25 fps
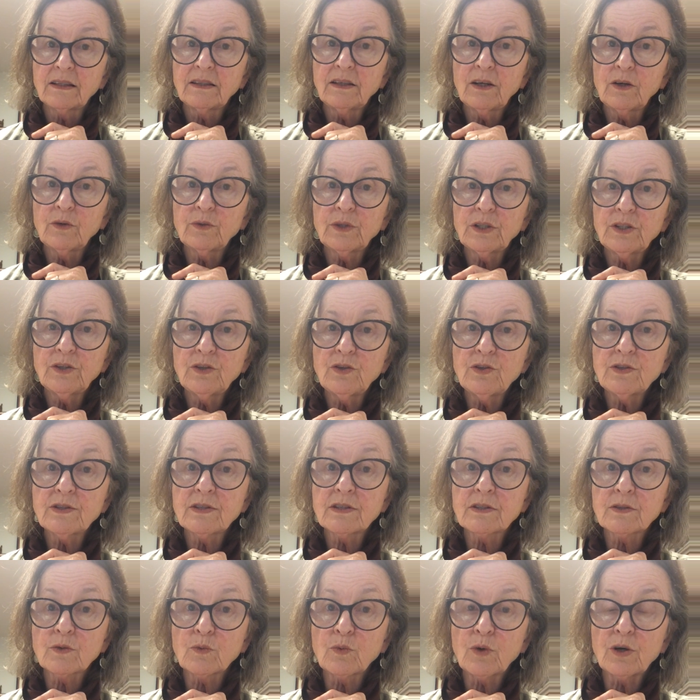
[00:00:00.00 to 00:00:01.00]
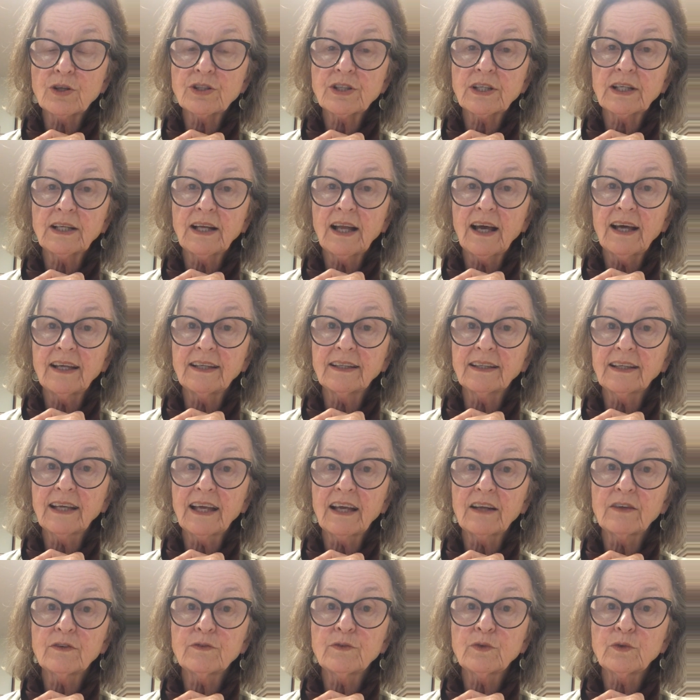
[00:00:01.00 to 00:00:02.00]
No one uses a washing line in
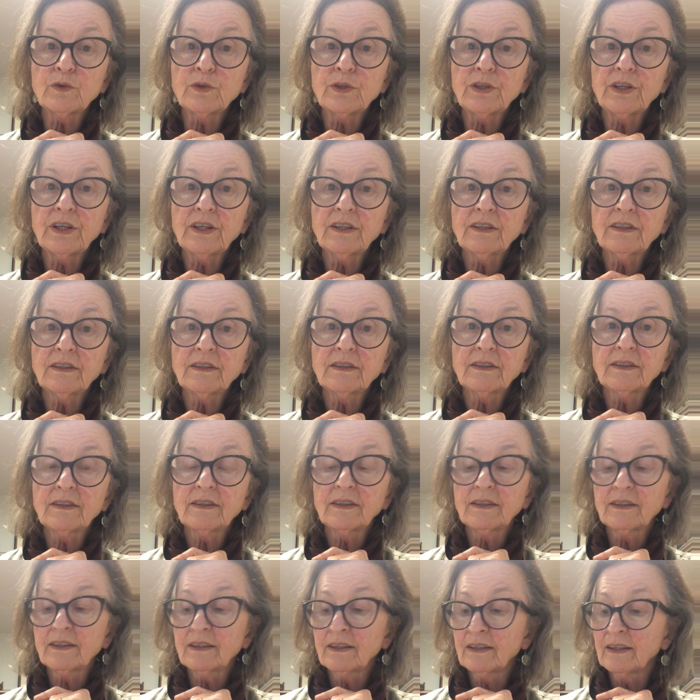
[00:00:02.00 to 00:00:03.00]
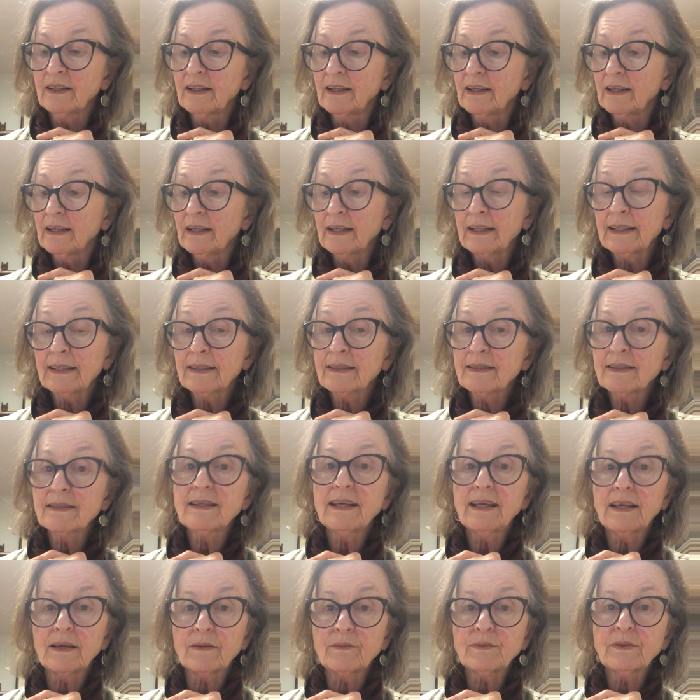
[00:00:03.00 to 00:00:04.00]
California,
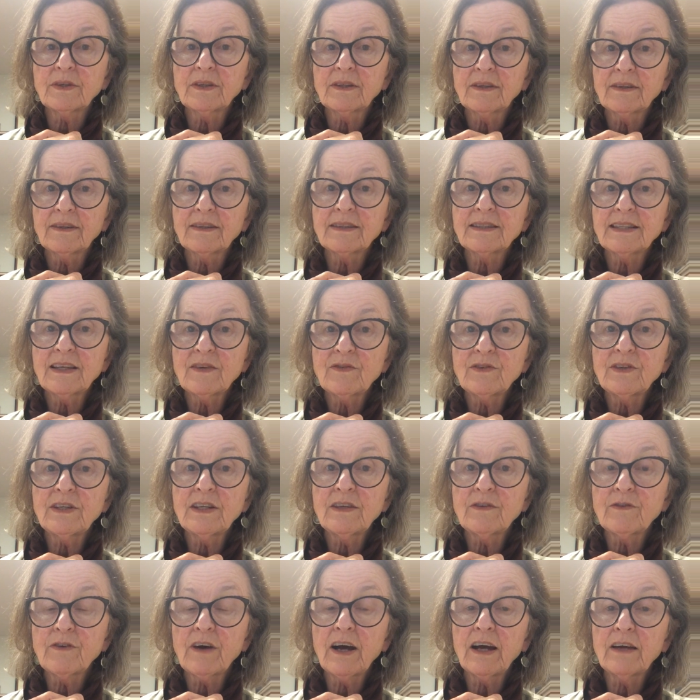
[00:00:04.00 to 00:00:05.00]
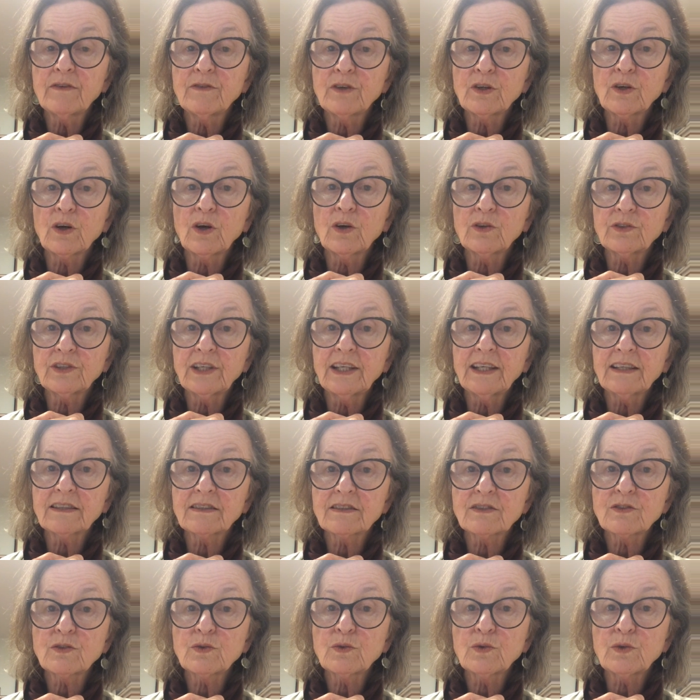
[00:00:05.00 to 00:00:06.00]
except the 75 year old
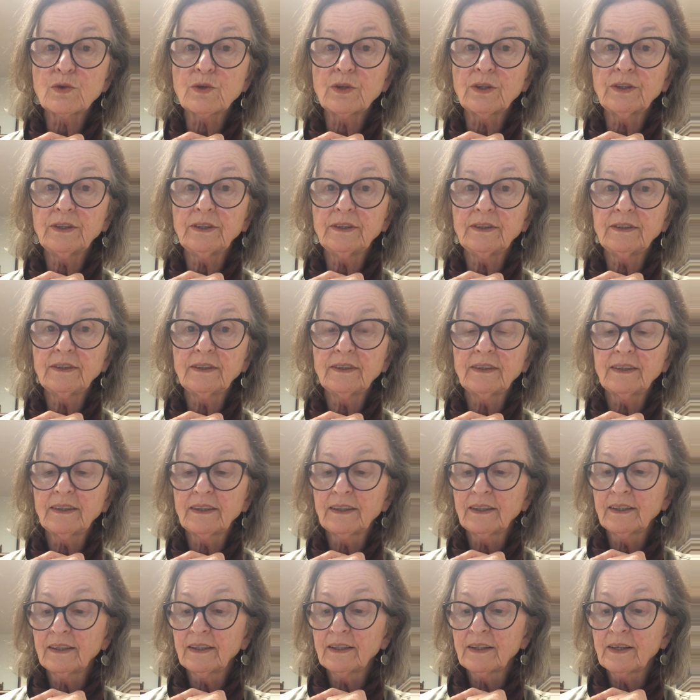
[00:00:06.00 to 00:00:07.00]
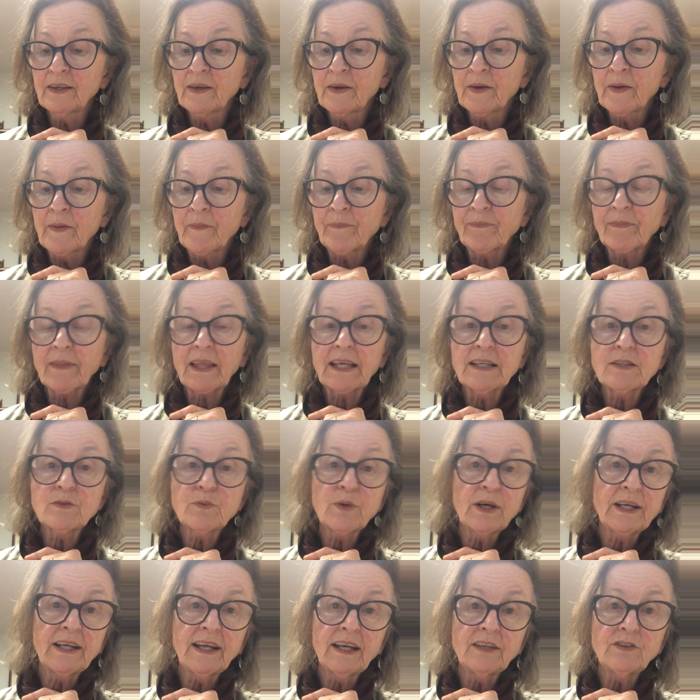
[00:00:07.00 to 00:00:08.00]
next door. His
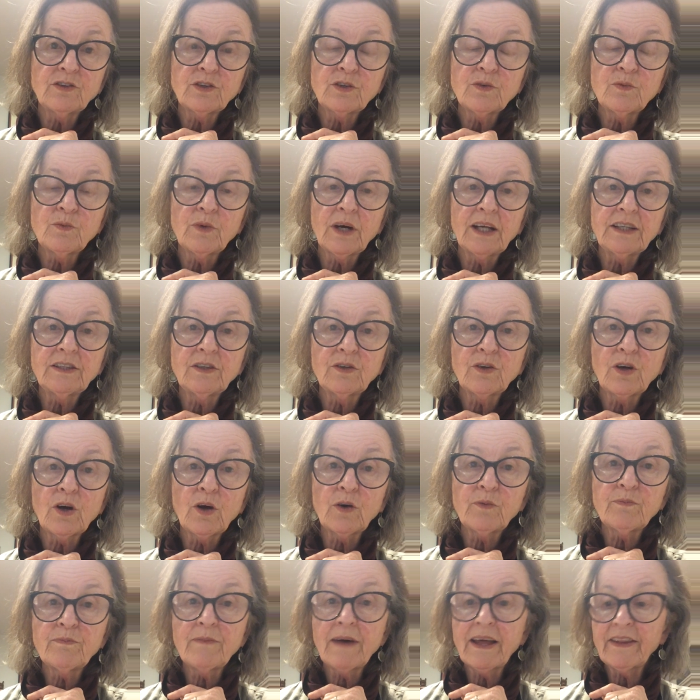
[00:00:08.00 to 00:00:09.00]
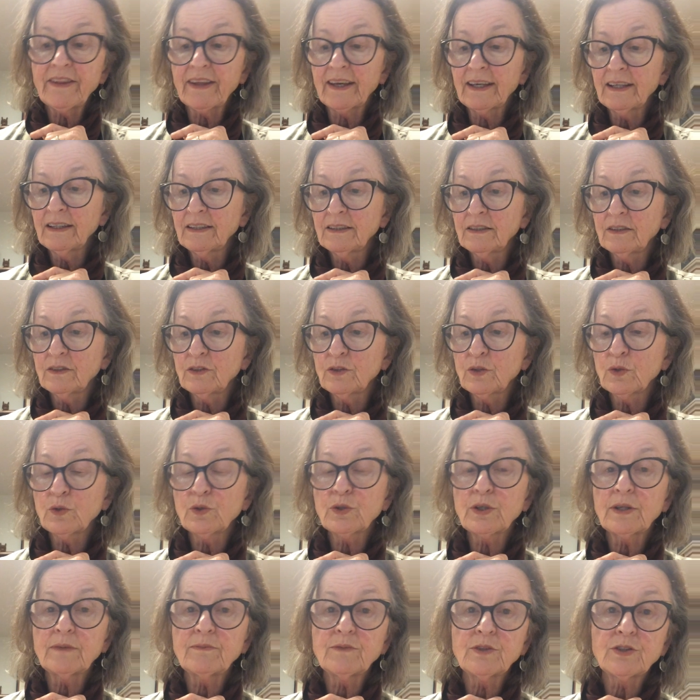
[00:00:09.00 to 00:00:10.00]
101 year old mother
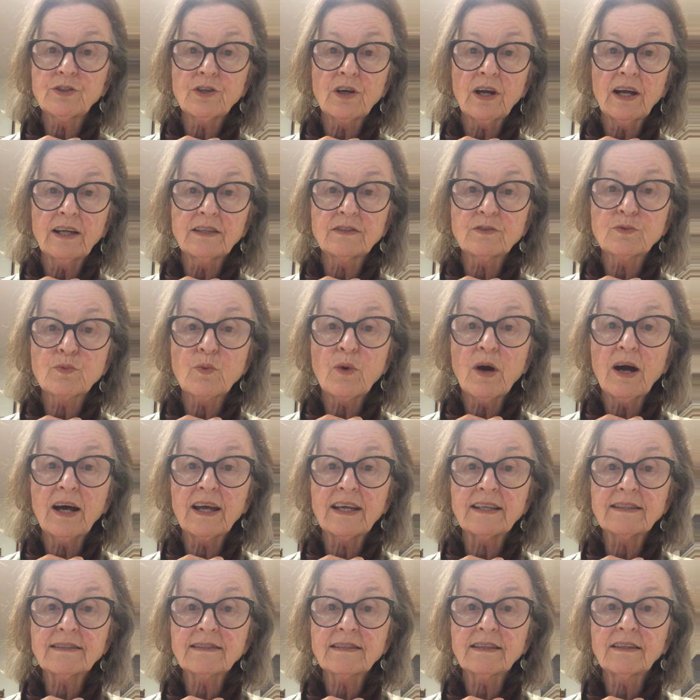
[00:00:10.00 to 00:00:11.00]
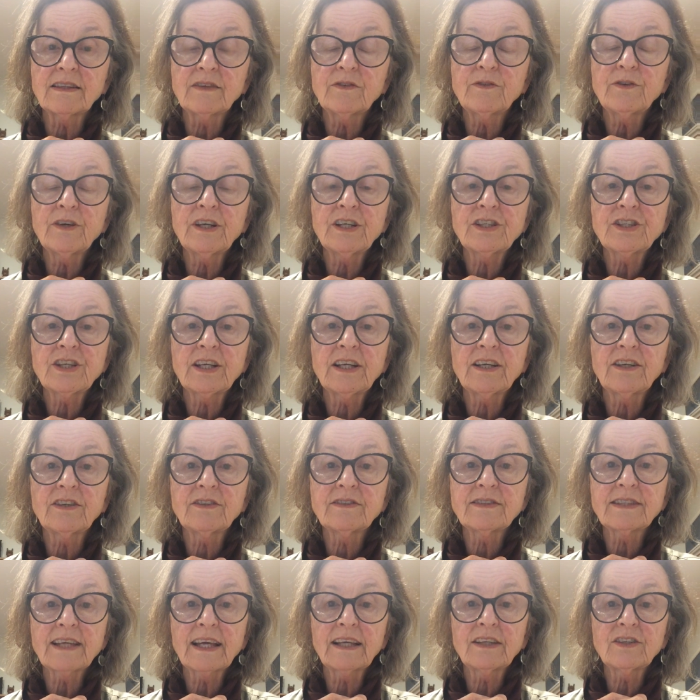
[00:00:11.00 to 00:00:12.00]
taught him to try his whites in the fresh air
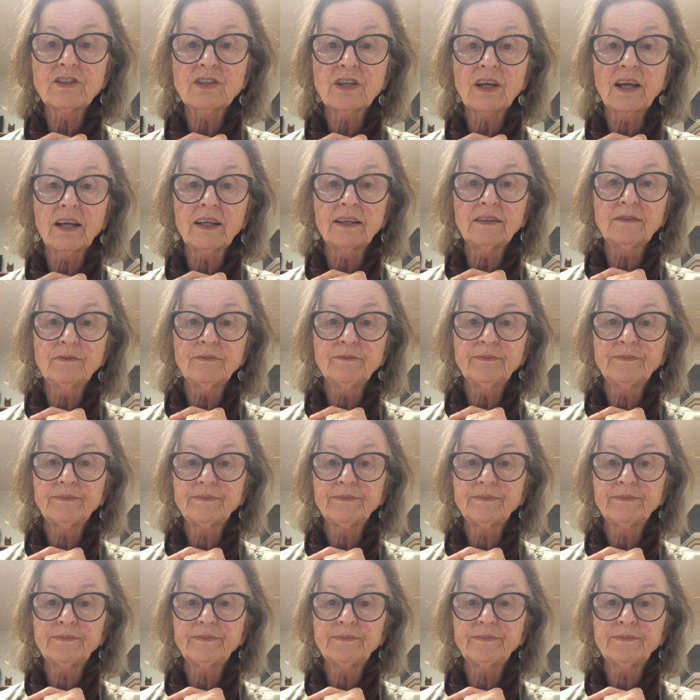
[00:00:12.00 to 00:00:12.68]
and sunshine.